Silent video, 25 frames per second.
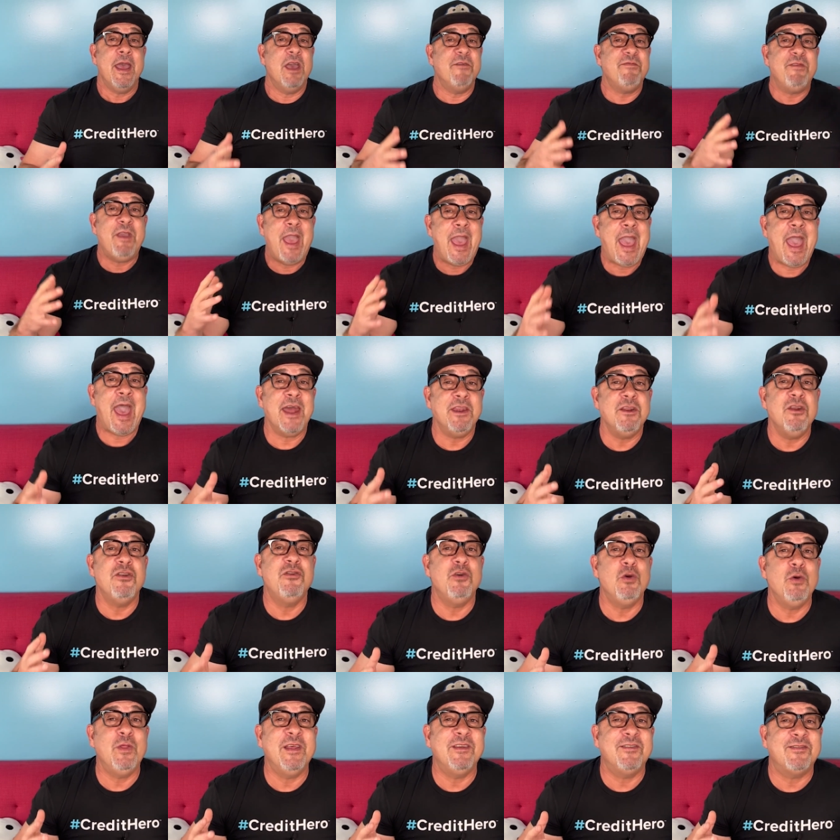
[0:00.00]
If you had to
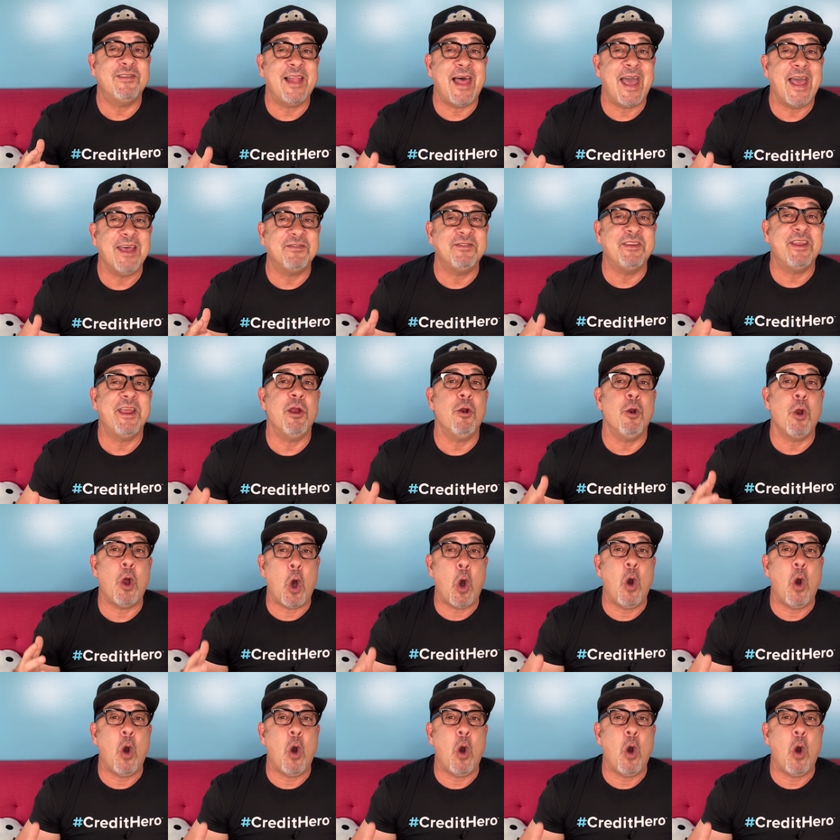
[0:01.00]
do this last year